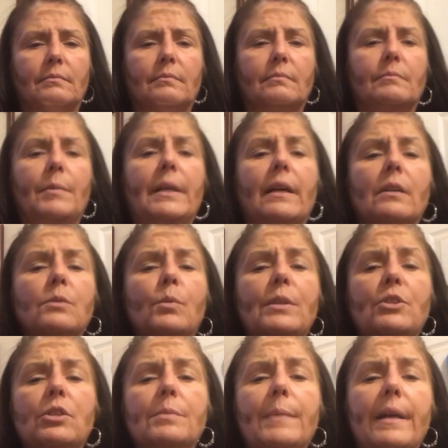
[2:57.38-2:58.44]
Because we
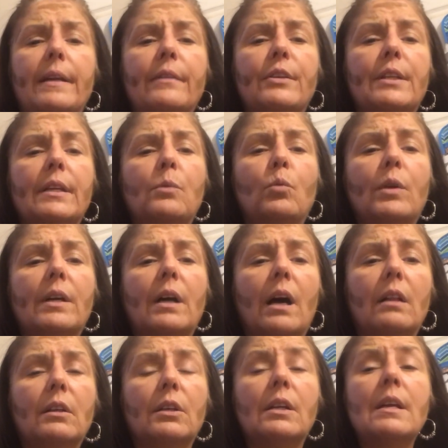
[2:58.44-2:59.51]
just made everything one
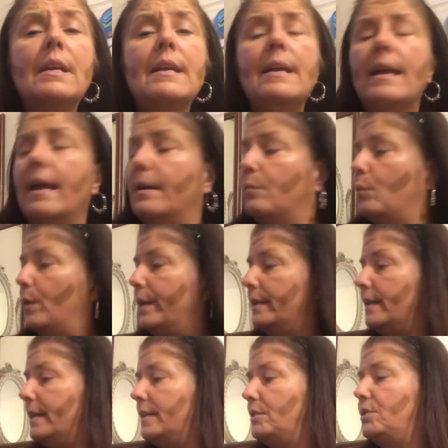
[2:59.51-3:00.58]
color, and we
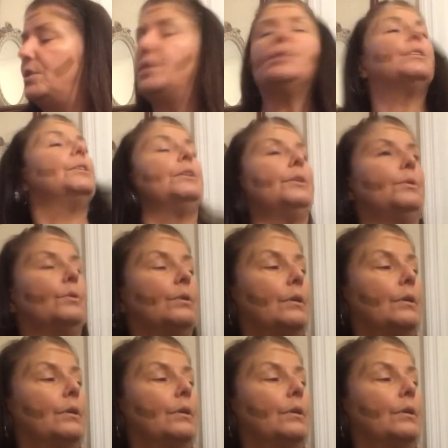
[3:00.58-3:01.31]
need to